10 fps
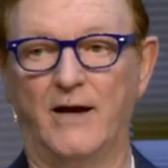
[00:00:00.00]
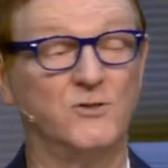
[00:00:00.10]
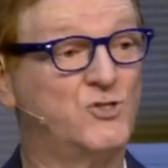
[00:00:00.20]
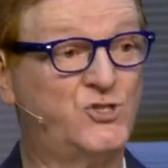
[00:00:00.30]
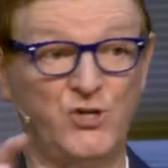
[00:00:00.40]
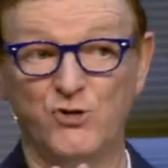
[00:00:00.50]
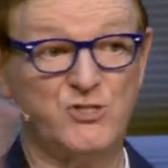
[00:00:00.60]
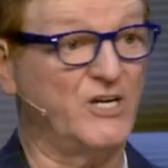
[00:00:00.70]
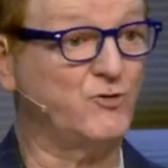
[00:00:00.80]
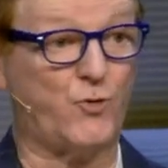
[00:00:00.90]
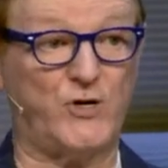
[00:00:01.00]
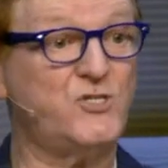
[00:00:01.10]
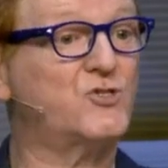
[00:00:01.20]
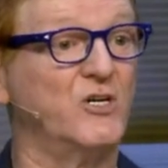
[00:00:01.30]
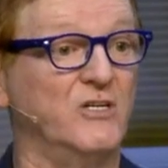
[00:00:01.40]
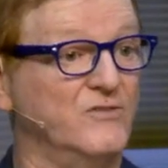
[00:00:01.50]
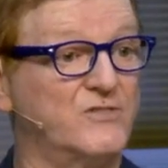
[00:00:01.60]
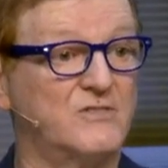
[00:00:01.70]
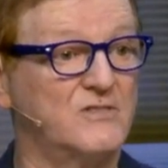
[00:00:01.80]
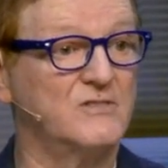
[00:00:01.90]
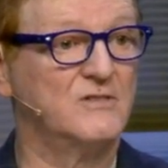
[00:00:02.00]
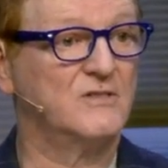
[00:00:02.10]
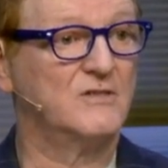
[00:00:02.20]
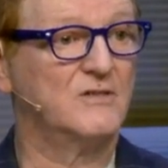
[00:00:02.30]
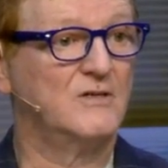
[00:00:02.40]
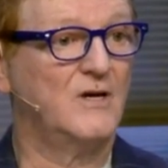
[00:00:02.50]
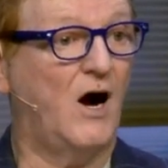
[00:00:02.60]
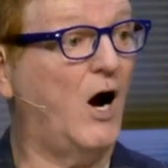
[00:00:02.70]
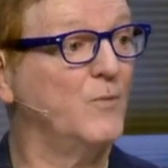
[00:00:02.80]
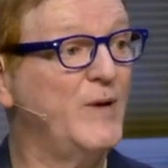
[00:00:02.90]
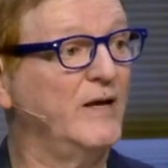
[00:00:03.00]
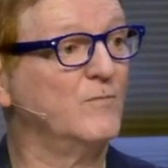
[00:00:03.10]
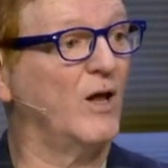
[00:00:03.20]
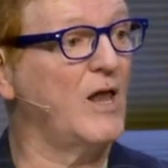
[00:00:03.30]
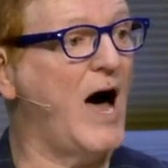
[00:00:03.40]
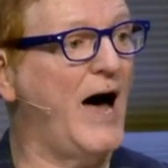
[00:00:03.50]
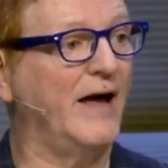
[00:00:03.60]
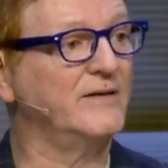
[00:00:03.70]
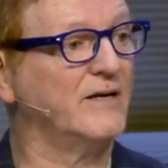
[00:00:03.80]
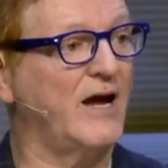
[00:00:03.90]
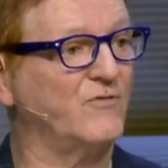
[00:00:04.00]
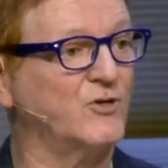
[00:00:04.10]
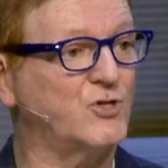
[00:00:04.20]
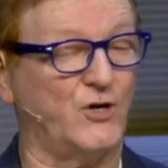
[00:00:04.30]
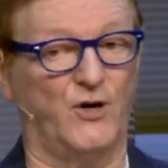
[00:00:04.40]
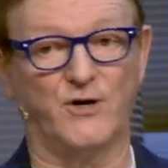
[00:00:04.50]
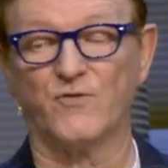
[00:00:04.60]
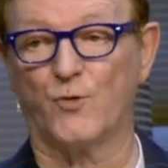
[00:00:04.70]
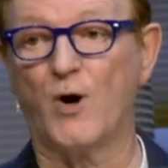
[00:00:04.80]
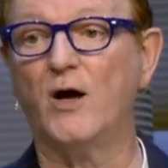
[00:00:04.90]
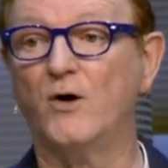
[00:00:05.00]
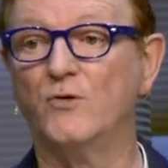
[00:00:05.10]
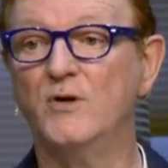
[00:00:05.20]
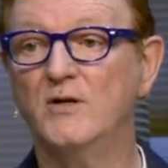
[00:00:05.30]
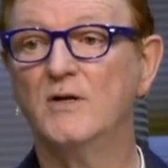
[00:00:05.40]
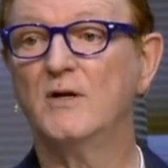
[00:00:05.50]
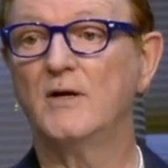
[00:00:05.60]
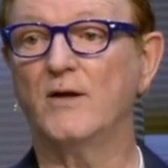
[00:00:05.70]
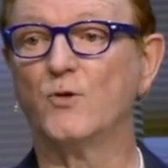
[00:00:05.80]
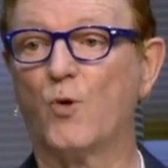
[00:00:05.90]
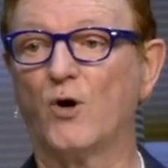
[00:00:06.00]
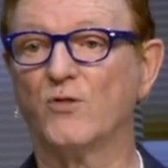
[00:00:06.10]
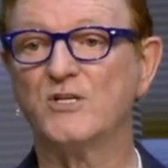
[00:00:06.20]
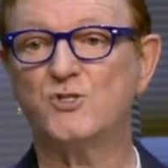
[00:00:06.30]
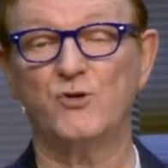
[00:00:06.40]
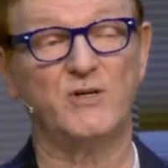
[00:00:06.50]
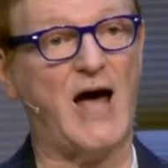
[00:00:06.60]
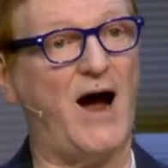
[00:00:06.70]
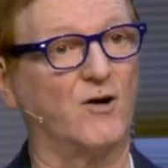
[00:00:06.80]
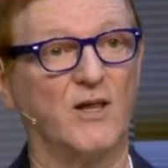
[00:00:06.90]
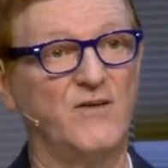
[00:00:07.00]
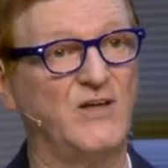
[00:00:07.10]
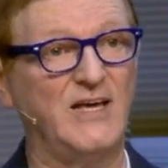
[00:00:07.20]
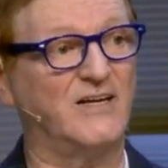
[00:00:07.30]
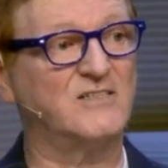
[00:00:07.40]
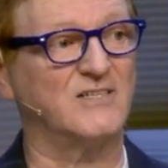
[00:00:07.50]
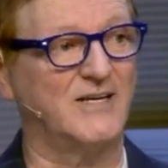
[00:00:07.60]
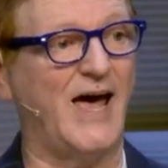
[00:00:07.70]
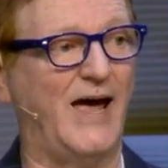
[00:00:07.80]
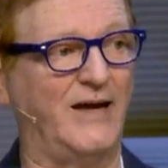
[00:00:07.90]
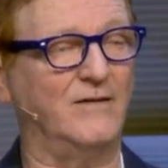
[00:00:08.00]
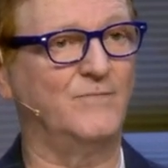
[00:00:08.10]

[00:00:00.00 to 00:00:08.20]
Jews and Christians are being maligned at every turn of the road in the world that you and I are living in today.